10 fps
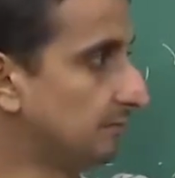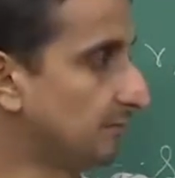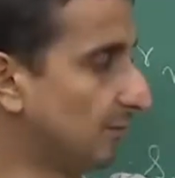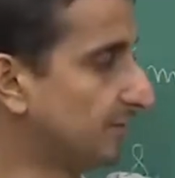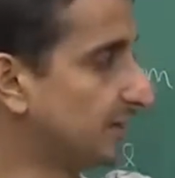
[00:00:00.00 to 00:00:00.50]

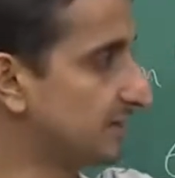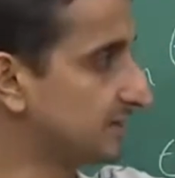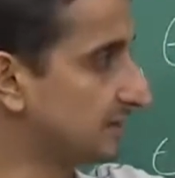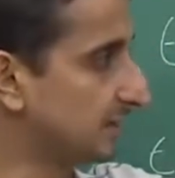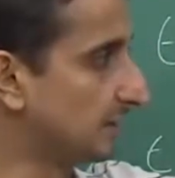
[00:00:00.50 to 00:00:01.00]
from the
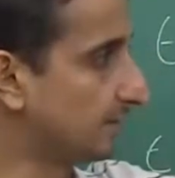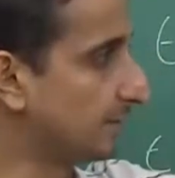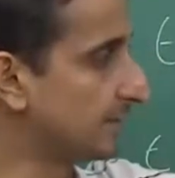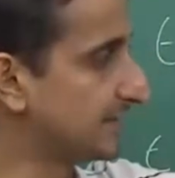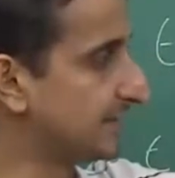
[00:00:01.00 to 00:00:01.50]

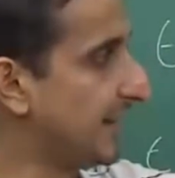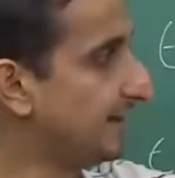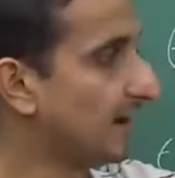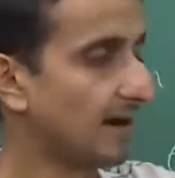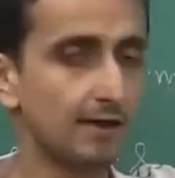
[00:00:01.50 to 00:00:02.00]

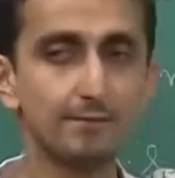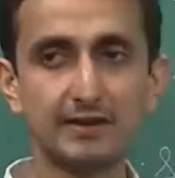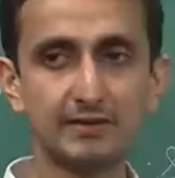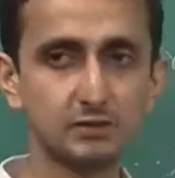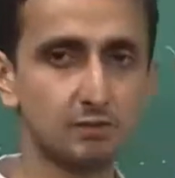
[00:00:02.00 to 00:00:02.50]
state Ri
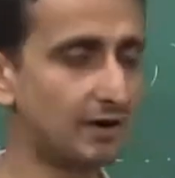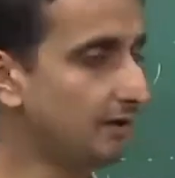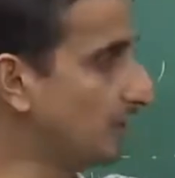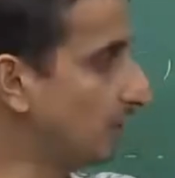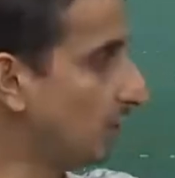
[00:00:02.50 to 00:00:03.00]
minus 1
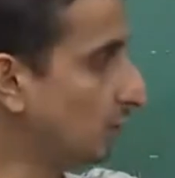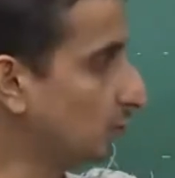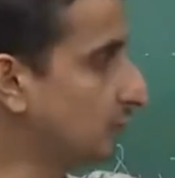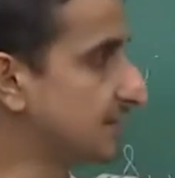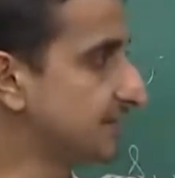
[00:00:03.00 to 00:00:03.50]

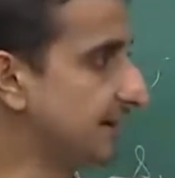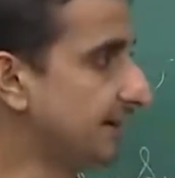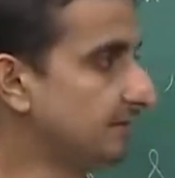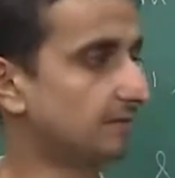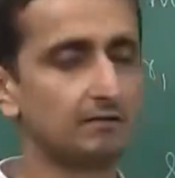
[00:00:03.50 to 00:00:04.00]
to the
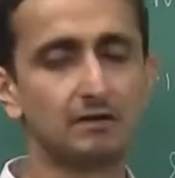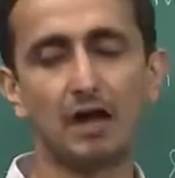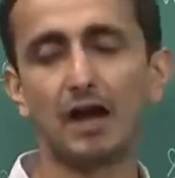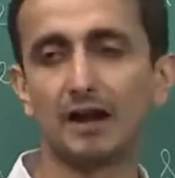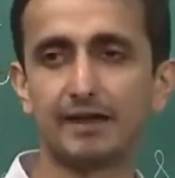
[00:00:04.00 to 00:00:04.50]
state
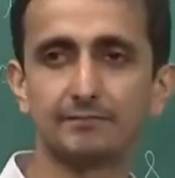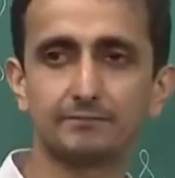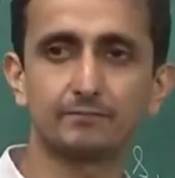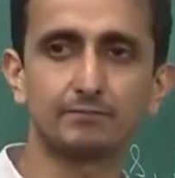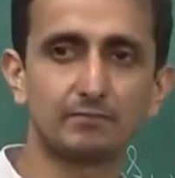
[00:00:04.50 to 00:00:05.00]
Ri.
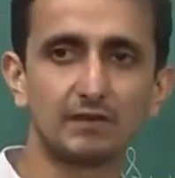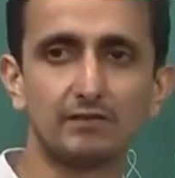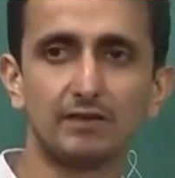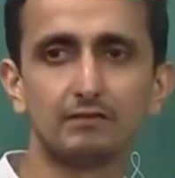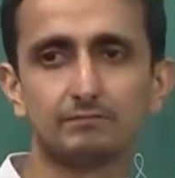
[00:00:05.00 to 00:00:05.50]

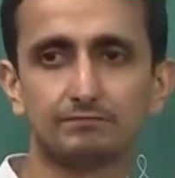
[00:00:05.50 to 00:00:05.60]
Okay.